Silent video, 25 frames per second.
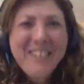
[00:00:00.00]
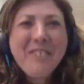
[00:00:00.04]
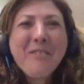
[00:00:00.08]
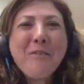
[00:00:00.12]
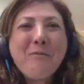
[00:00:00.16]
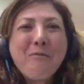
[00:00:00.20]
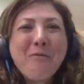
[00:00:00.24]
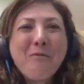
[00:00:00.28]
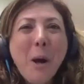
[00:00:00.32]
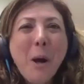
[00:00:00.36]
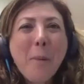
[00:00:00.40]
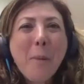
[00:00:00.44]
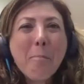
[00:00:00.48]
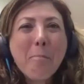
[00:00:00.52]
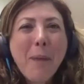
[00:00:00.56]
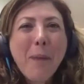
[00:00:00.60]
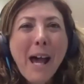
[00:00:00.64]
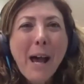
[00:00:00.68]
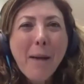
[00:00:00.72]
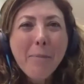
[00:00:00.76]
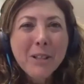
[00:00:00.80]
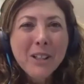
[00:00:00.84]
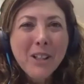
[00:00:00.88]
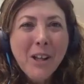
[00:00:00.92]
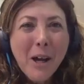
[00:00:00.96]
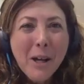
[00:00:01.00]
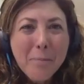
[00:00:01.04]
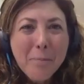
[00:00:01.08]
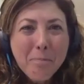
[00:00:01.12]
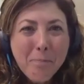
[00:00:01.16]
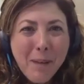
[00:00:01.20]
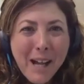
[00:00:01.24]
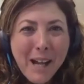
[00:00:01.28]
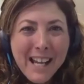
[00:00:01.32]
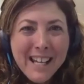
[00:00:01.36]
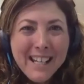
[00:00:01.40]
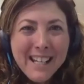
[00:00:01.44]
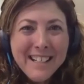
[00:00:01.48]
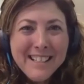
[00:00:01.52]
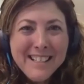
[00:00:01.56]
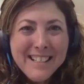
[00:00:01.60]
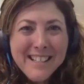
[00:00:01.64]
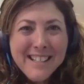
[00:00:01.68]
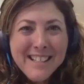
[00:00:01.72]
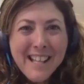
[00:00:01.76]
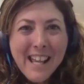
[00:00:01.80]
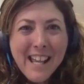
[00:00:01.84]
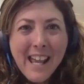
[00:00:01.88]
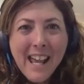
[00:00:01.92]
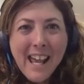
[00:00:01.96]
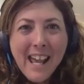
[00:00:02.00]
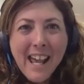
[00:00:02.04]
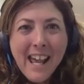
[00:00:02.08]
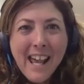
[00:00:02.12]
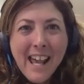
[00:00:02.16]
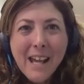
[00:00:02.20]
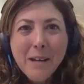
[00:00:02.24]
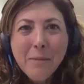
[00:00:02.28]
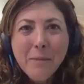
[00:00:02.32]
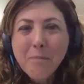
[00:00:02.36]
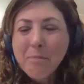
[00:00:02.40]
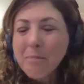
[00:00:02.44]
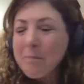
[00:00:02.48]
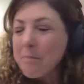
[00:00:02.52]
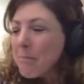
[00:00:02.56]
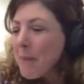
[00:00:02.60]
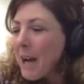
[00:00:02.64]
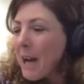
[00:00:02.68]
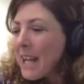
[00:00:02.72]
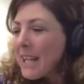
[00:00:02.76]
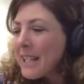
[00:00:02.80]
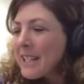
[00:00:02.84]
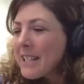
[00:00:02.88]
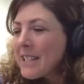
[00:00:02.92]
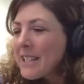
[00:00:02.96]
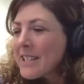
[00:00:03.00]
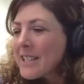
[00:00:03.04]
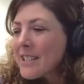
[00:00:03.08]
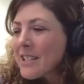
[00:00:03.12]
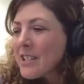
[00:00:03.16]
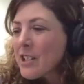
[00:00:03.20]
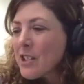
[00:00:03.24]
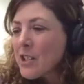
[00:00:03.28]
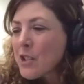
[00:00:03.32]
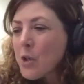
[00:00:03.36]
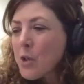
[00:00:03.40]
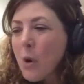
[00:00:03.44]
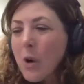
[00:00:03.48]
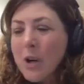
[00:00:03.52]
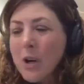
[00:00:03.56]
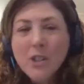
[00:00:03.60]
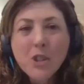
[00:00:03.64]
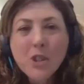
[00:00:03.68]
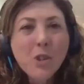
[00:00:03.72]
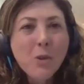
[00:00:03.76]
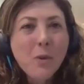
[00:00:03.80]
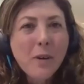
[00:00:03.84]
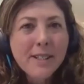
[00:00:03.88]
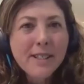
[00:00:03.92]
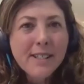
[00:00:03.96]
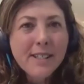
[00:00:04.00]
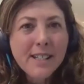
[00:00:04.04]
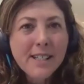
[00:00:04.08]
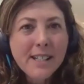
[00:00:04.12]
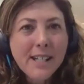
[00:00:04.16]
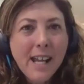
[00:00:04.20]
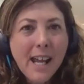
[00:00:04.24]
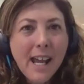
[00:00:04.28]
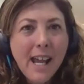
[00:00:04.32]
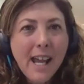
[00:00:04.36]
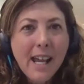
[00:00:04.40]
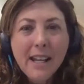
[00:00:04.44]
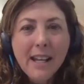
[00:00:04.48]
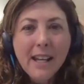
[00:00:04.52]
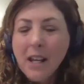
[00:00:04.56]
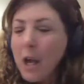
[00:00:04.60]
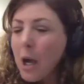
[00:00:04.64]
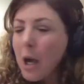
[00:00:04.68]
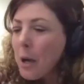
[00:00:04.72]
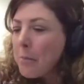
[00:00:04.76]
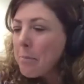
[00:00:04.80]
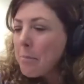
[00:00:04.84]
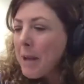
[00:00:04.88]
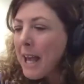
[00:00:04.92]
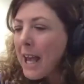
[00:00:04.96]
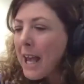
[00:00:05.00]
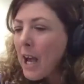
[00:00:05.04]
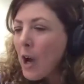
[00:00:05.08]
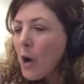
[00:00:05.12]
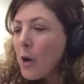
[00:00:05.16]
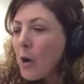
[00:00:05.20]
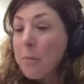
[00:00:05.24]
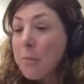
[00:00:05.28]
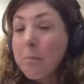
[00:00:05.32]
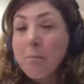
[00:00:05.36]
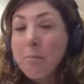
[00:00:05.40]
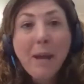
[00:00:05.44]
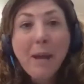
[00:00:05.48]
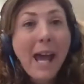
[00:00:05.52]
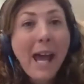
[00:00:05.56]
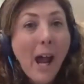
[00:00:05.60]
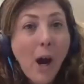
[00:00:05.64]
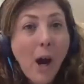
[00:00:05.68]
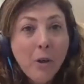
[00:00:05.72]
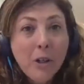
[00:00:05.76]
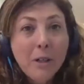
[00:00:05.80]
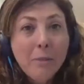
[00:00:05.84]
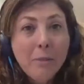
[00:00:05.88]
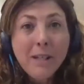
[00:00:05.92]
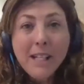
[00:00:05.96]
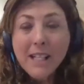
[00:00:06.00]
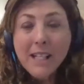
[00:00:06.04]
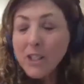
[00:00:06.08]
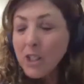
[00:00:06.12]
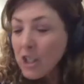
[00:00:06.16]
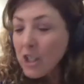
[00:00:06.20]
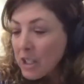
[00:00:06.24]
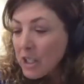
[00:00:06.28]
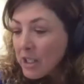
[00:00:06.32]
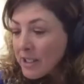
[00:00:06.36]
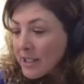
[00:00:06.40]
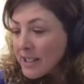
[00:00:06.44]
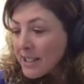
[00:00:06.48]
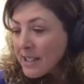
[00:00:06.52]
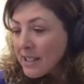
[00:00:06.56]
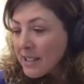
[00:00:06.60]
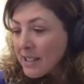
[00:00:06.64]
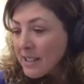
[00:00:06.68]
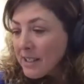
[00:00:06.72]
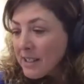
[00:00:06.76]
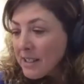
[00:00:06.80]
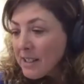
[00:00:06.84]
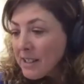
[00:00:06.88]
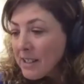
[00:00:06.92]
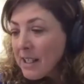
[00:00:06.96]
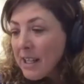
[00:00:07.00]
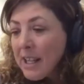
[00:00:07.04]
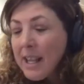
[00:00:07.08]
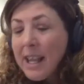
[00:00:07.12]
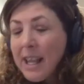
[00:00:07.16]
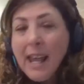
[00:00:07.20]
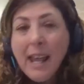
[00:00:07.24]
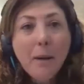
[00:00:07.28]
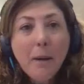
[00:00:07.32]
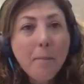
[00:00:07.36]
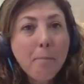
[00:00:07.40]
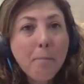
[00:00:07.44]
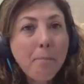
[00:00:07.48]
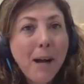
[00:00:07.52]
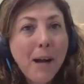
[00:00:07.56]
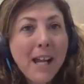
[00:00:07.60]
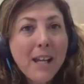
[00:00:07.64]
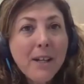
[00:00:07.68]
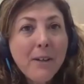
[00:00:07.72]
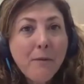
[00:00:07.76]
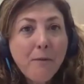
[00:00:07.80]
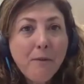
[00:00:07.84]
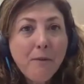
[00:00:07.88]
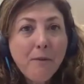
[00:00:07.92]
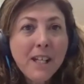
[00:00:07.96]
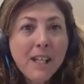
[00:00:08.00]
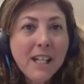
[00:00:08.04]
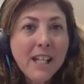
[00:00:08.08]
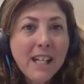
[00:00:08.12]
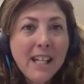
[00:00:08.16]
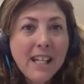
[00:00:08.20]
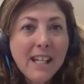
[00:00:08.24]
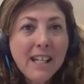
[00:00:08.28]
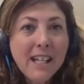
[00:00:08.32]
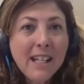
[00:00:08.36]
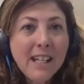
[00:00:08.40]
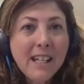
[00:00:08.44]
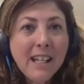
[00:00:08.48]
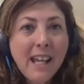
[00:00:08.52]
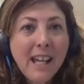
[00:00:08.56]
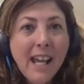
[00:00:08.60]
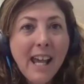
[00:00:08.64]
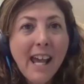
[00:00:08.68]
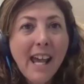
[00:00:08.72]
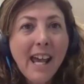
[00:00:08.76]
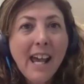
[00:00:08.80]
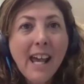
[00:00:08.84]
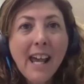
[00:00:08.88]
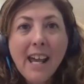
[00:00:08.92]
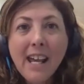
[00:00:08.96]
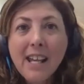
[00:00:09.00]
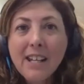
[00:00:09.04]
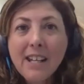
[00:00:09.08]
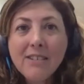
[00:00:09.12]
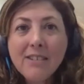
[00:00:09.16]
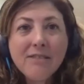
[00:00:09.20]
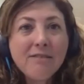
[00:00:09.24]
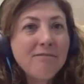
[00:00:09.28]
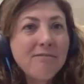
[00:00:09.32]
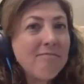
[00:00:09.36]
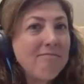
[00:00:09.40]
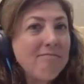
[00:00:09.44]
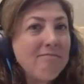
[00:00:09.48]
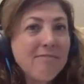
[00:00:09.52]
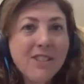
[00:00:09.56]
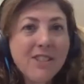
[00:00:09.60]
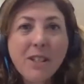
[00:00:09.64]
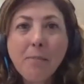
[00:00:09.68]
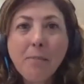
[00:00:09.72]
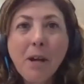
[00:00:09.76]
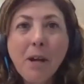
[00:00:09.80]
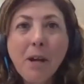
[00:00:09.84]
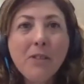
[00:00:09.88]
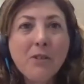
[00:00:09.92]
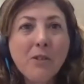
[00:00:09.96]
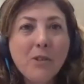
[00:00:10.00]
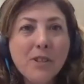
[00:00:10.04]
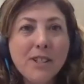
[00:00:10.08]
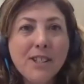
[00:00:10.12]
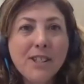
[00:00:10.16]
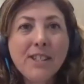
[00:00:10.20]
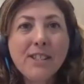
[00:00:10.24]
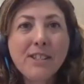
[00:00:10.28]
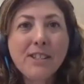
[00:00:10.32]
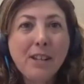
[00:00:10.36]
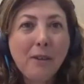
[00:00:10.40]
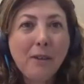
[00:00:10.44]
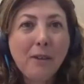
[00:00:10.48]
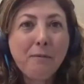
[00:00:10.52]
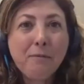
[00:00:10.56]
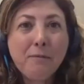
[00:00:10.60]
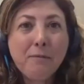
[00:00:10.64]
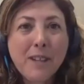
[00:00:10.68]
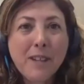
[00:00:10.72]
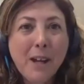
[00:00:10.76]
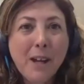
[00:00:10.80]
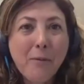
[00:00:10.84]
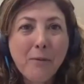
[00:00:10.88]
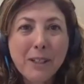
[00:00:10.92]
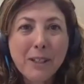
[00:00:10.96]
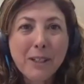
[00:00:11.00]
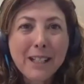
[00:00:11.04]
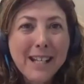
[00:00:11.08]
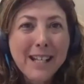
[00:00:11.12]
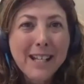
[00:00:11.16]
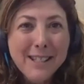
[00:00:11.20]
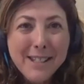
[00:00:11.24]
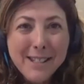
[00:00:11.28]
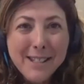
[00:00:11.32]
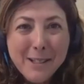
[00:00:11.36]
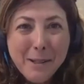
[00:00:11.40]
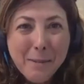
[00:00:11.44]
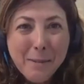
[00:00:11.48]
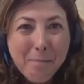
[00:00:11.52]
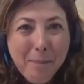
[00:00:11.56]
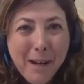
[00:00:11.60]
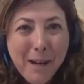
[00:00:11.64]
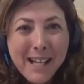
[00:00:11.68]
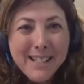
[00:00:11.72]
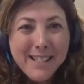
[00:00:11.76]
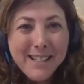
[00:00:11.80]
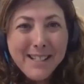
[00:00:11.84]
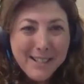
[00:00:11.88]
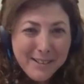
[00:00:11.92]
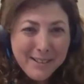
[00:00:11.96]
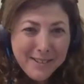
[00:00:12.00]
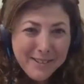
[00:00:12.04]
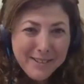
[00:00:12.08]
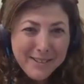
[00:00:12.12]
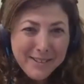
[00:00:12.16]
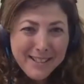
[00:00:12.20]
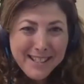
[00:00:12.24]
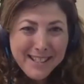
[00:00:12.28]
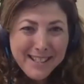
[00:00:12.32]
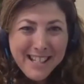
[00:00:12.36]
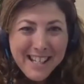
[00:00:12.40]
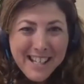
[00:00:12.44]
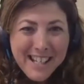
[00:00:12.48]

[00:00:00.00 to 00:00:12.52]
From Babylon Bikes, and Mike is going to talk to us today about power meters, bike fitting, and some other stuff that relates to bicycles.